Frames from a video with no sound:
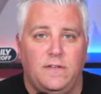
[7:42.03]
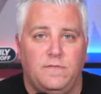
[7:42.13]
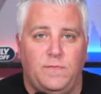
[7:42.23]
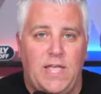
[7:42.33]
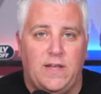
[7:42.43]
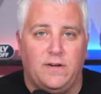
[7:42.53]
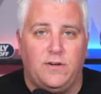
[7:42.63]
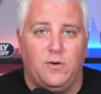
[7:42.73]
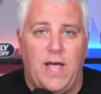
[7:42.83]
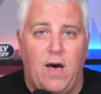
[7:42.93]
they
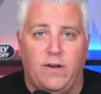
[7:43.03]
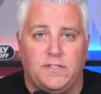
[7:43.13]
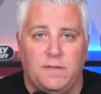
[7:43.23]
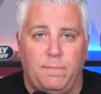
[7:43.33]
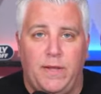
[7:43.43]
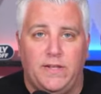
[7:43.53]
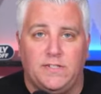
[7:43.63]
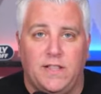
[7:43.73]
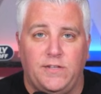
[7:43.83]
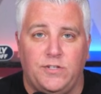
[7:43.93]
could go down as the
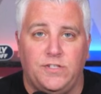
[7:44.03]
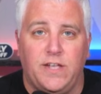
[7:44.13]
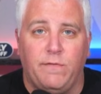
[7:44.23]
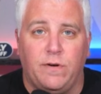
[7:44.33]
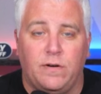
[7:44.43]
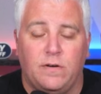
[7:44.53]
biggest legends ever.